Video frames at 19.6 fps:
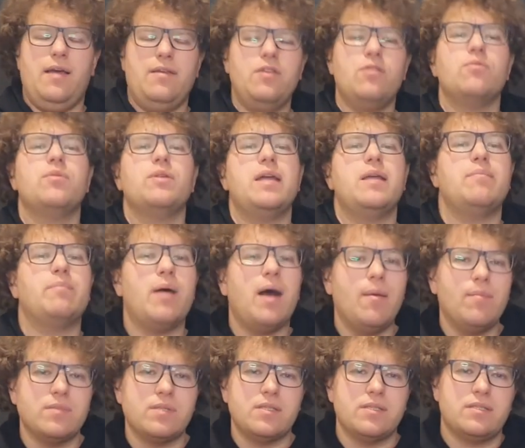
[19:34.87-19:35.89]
You will need
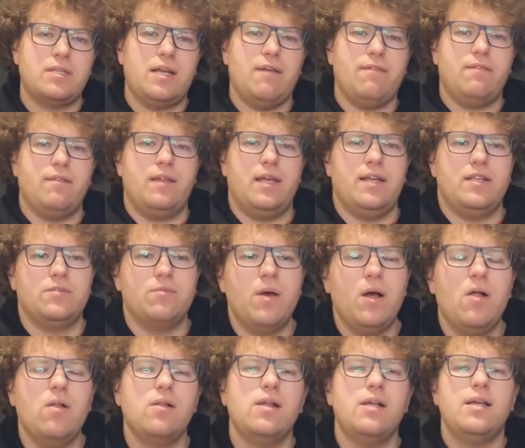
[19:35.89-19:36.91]
pumps and stuff for that as
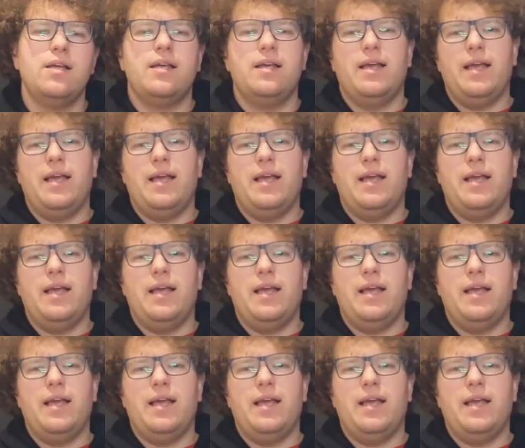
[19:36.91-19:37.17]
well.